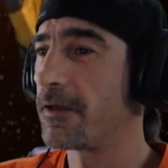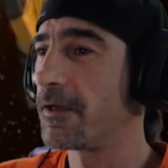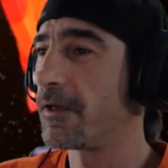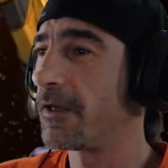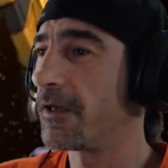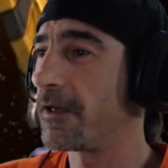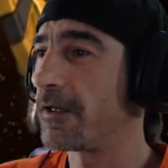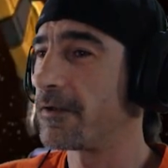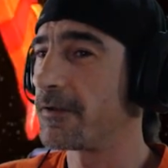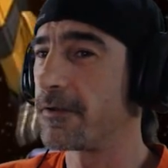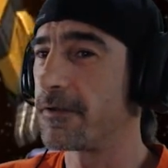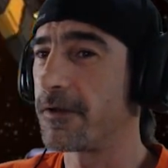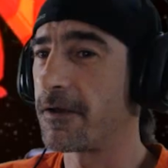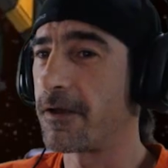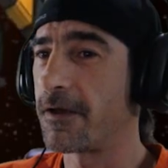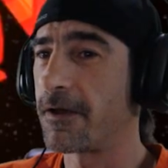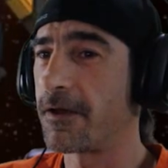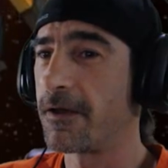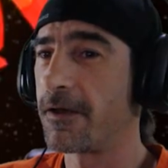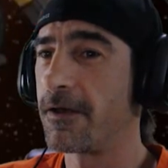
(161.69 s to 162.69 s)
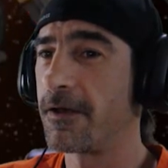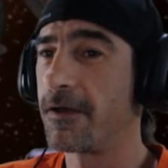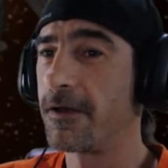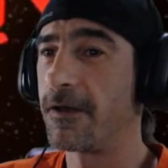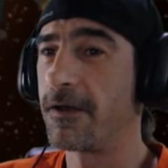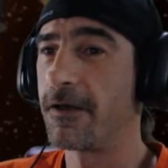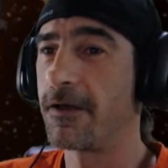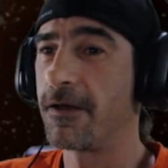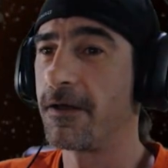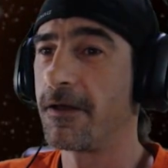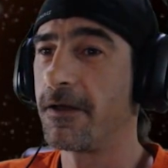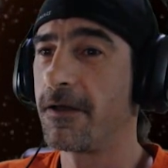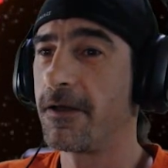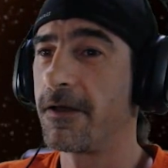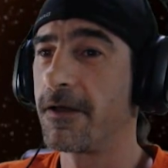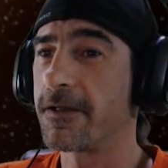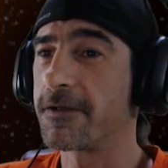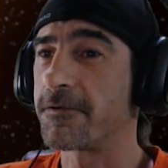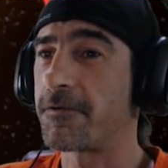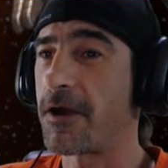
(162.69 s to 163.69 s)
and uh,
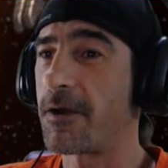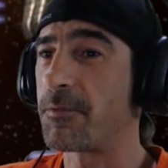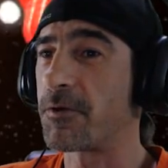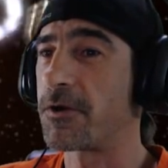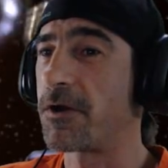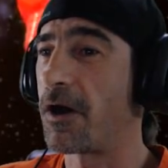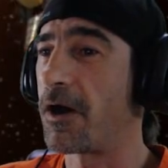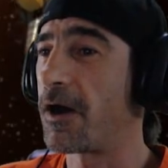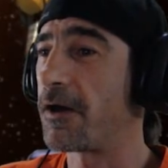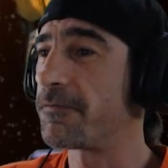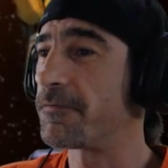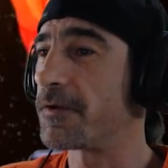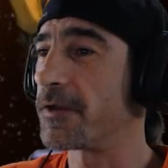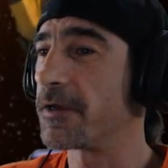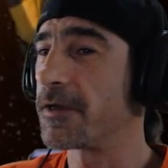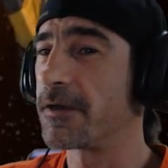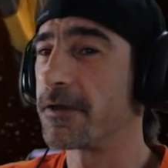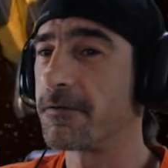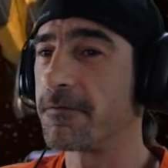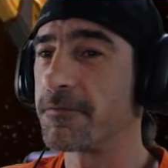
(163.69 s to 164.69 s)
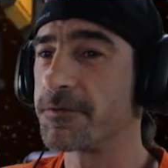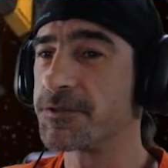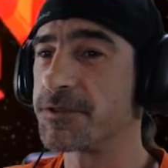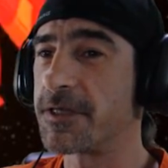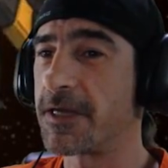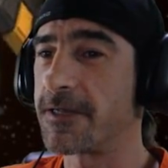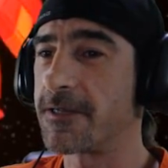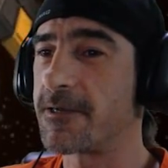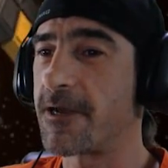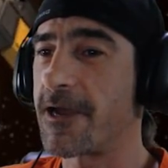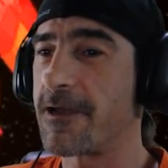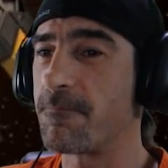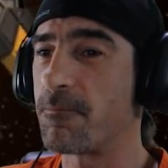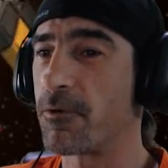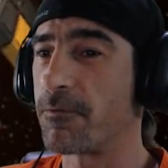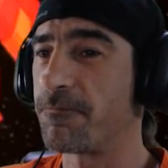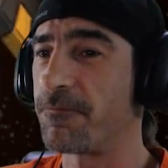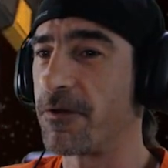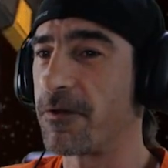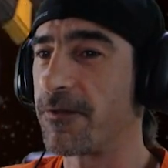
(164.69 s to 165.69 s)
and grab a coffee, which they keep
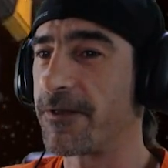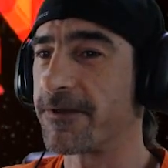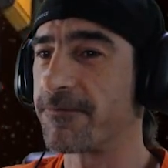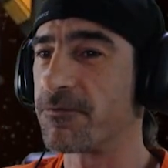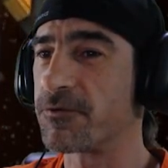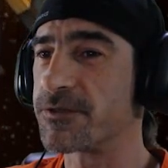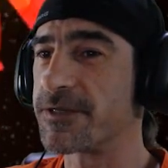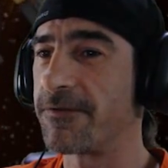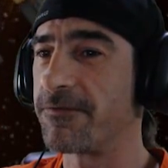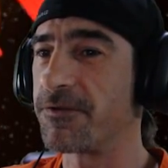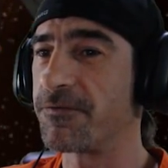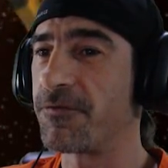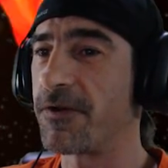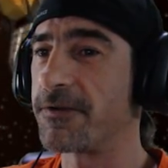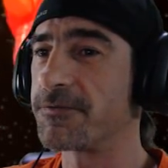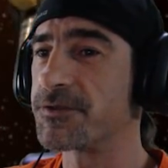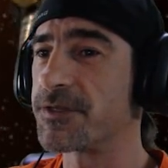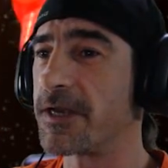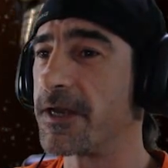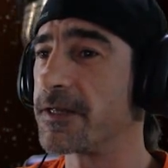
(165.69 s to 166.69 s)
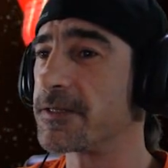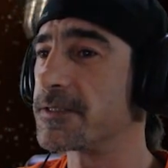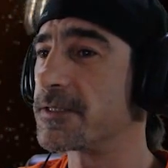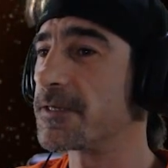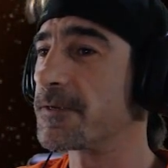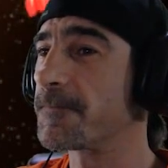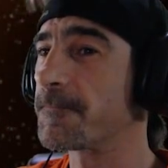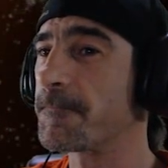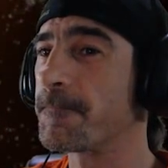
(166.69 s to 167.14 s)
refilling for 75 cents,